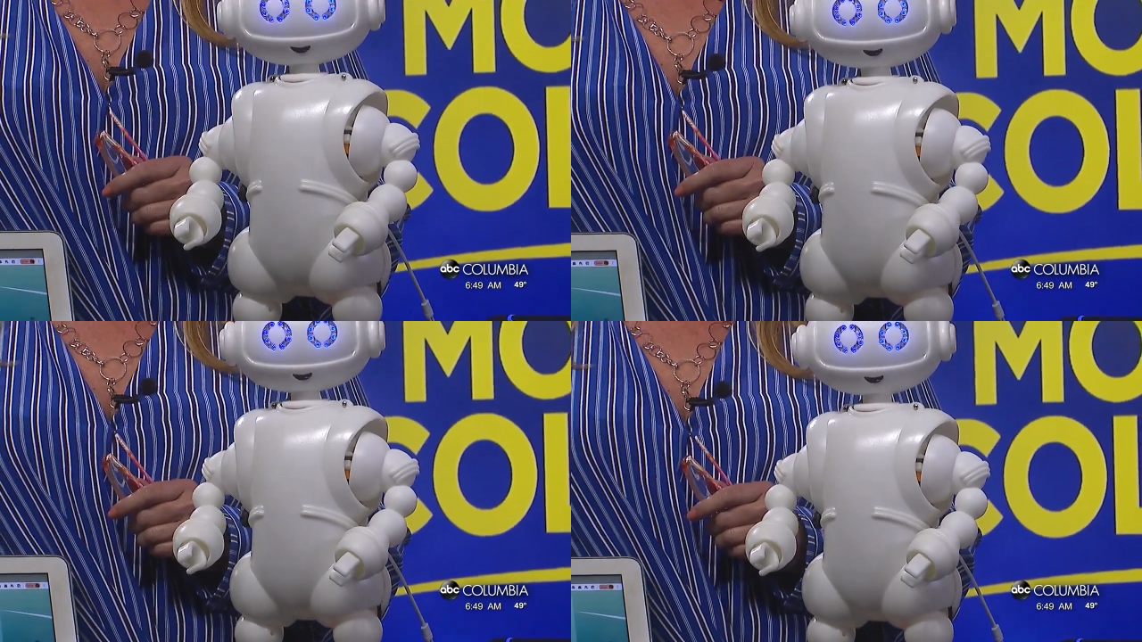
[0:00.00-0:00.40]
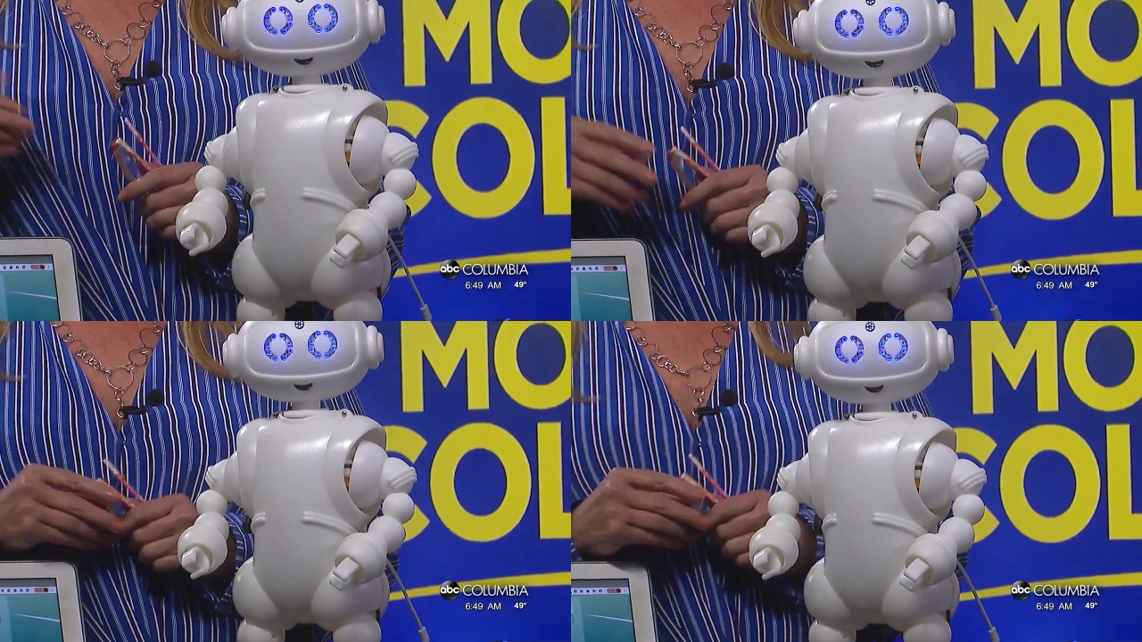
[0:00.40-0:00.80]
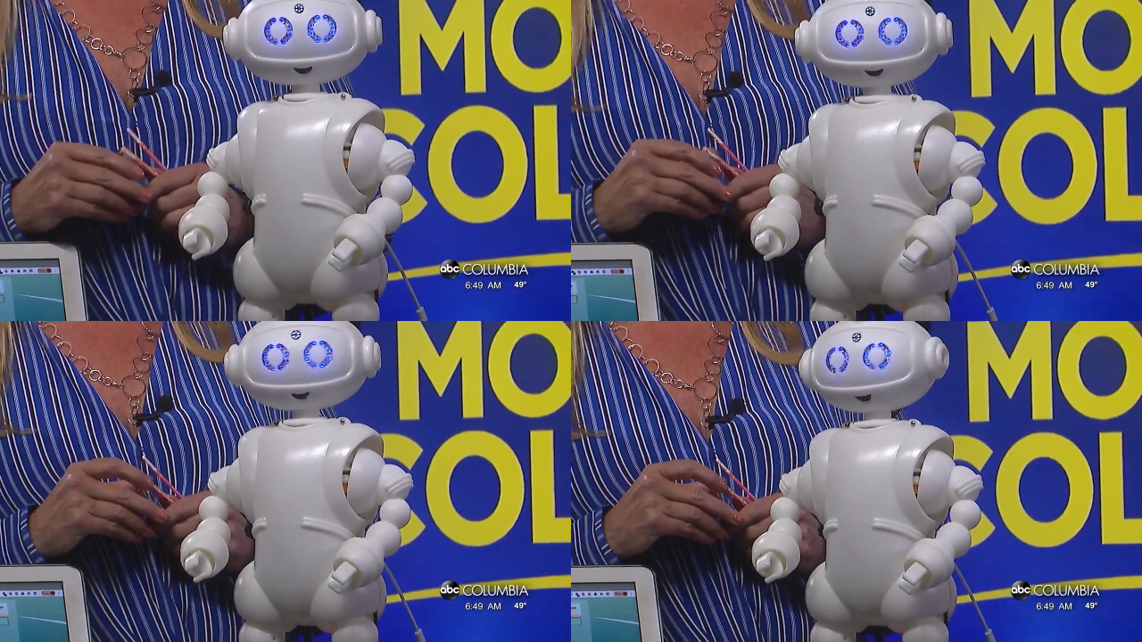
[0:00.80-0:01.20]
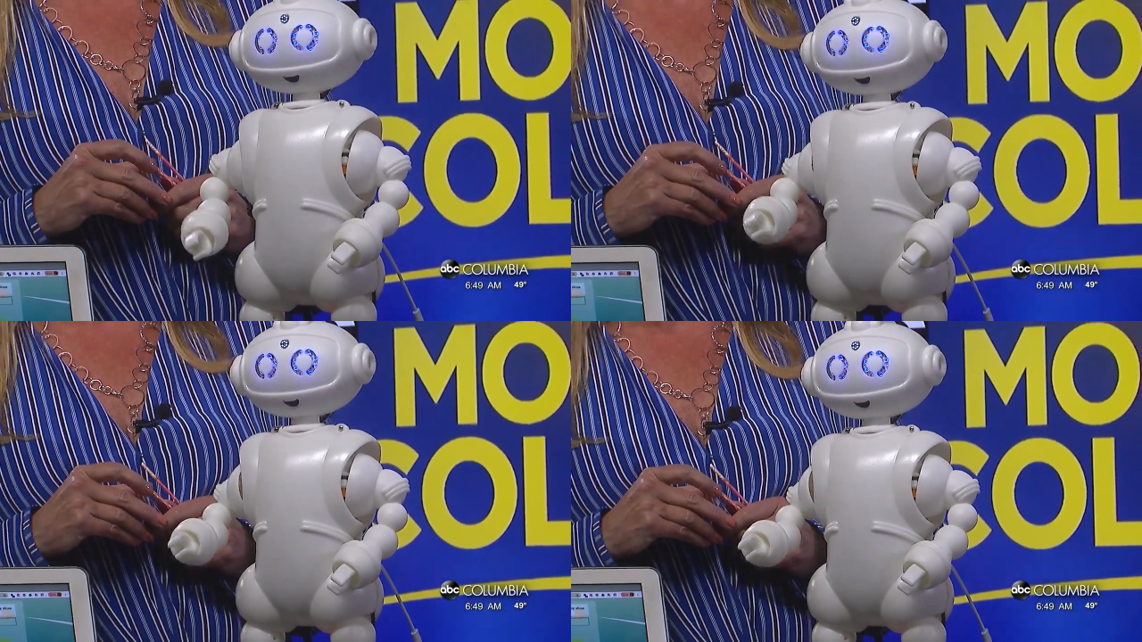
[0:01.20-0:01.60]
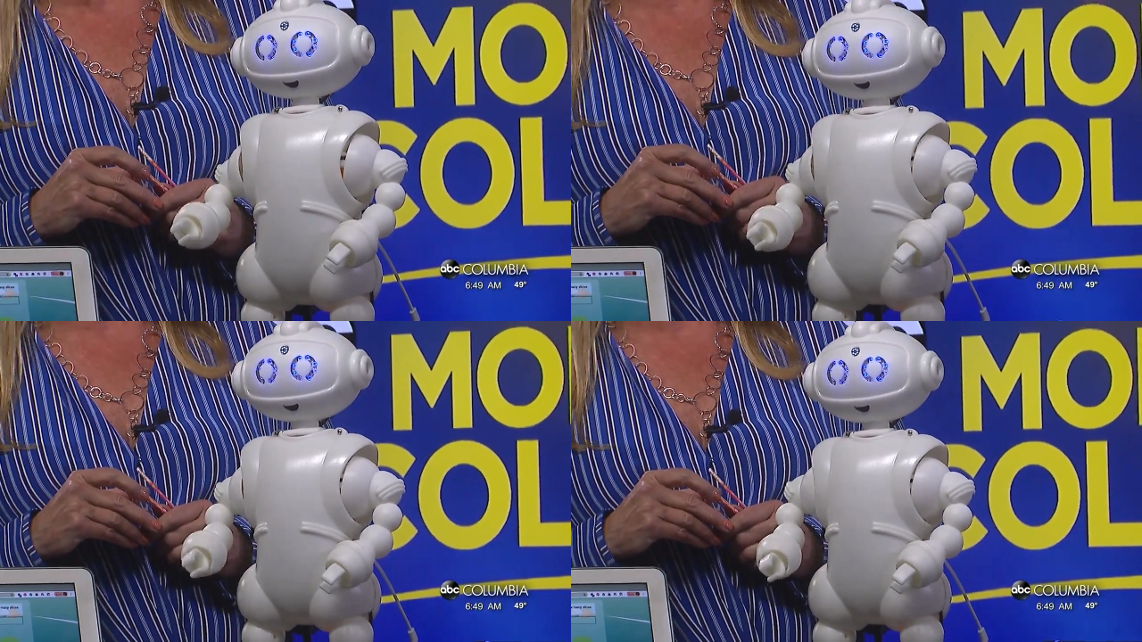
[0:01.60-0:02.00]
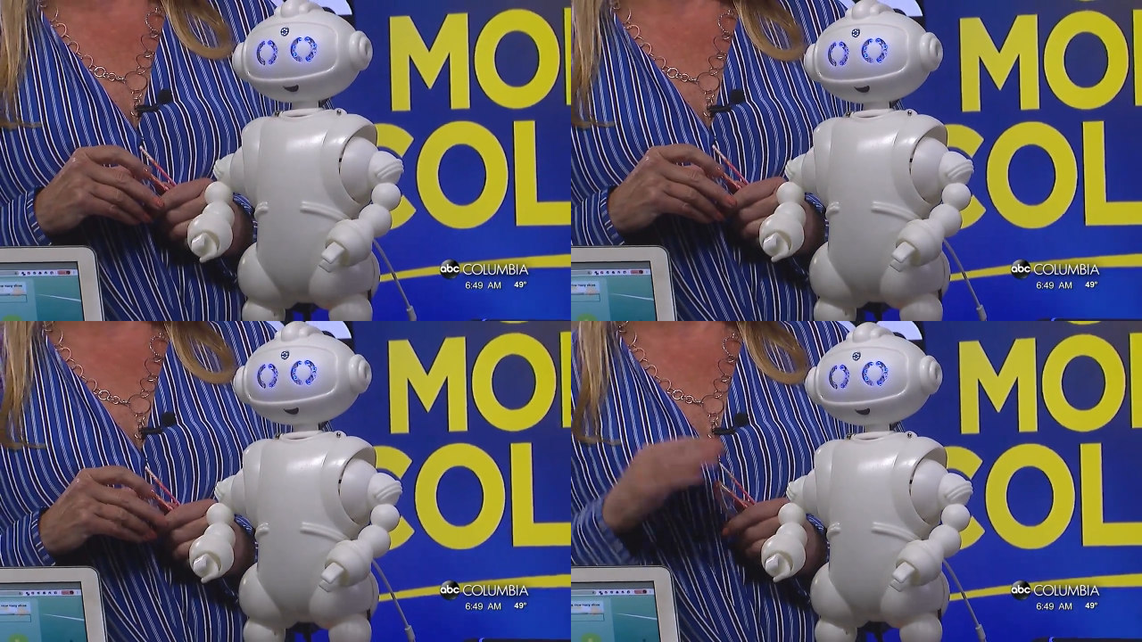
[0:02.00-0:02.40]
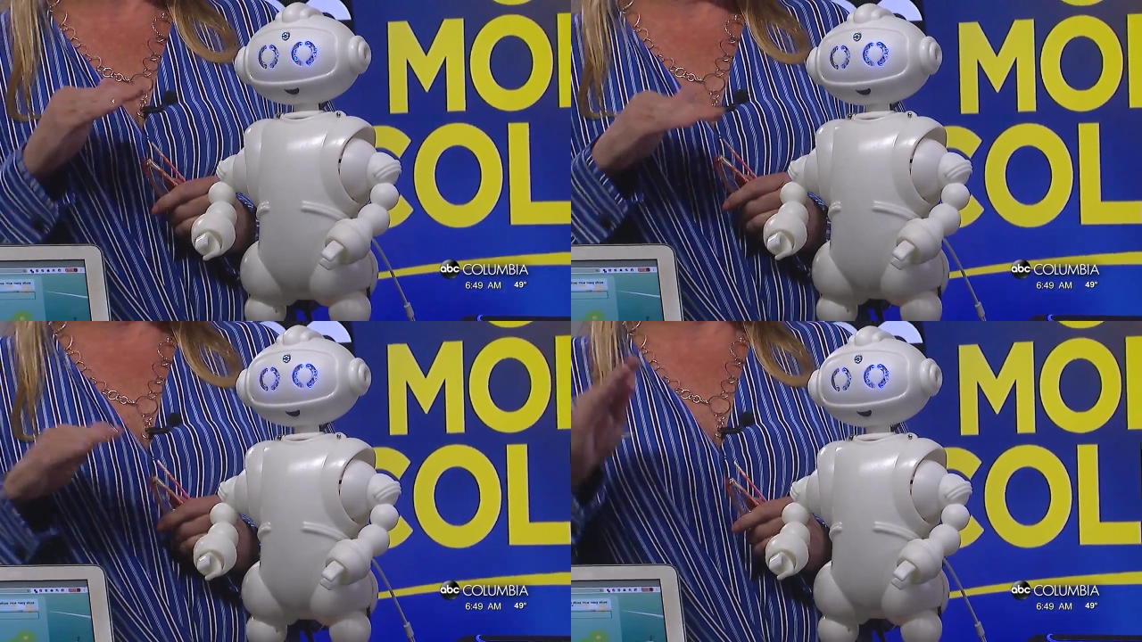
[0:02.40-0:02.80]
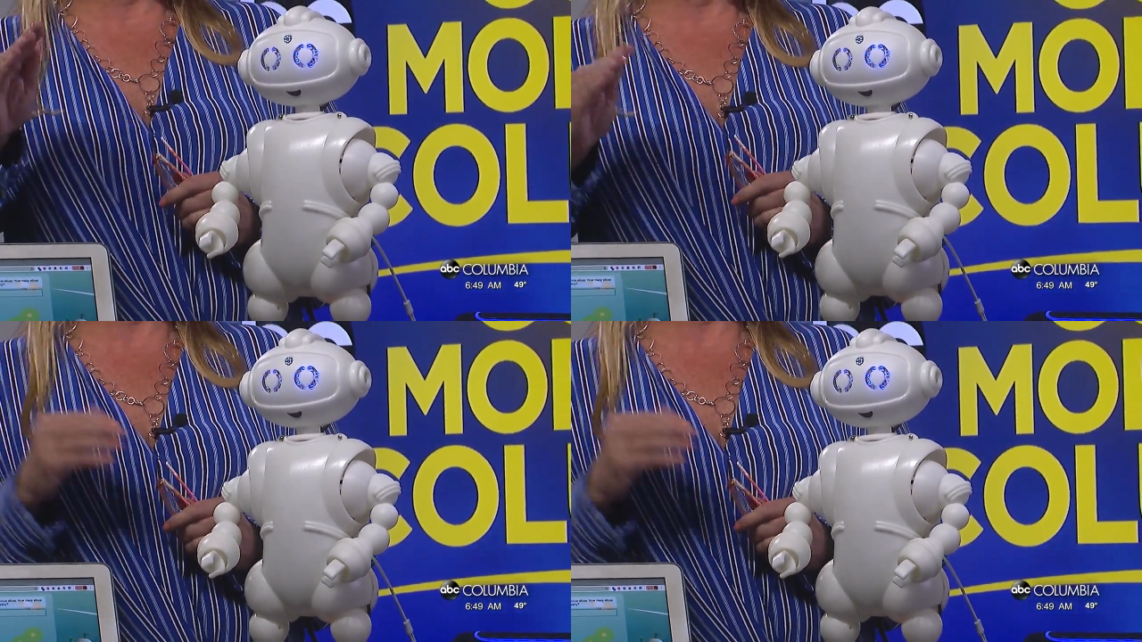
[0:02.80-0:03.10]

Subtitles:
(no speaker visible)